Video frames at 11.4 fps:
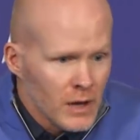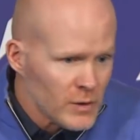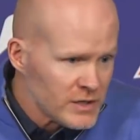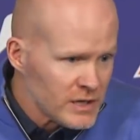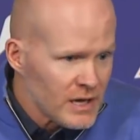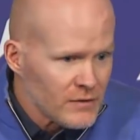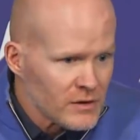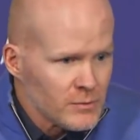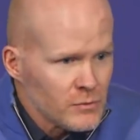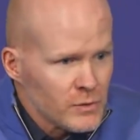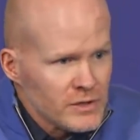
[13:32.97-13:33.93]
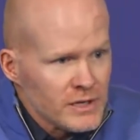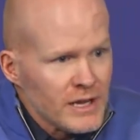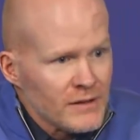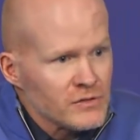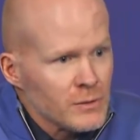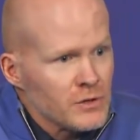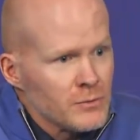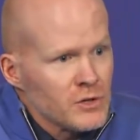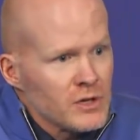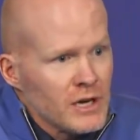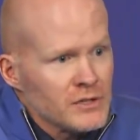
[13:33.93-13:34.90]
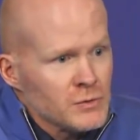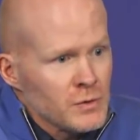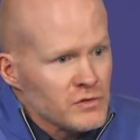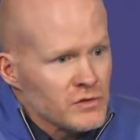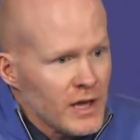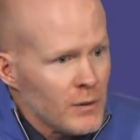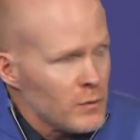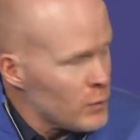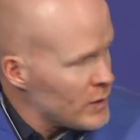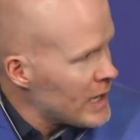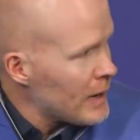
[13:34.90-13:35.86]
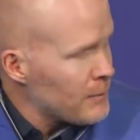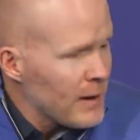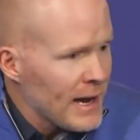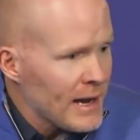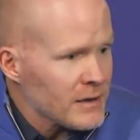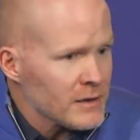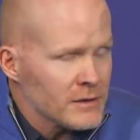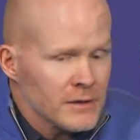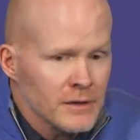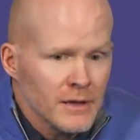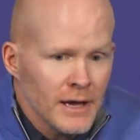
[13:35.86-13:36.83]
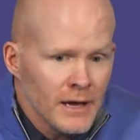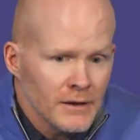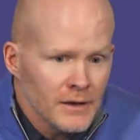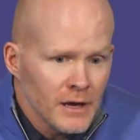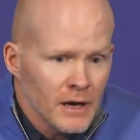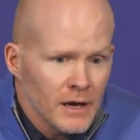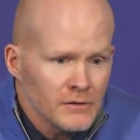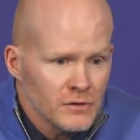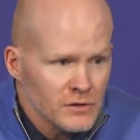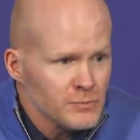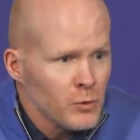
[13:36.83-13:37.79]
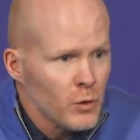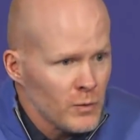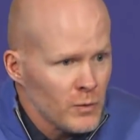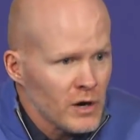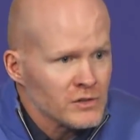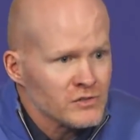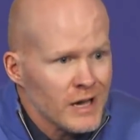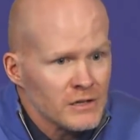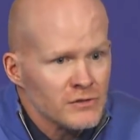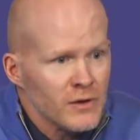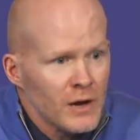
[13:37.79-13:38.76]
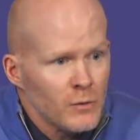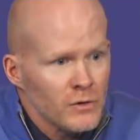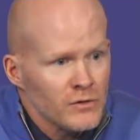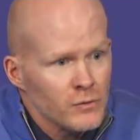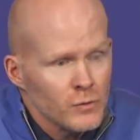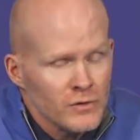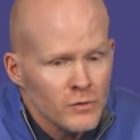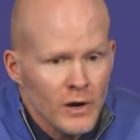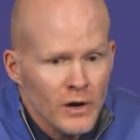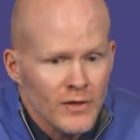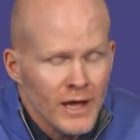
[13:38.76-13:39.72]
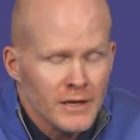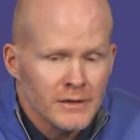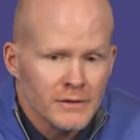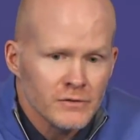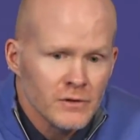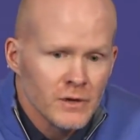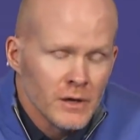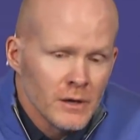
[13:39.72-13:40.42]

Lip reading: Yeah, we did have some communication with Zay when we got back, and to this point, we are satisfied with where that is.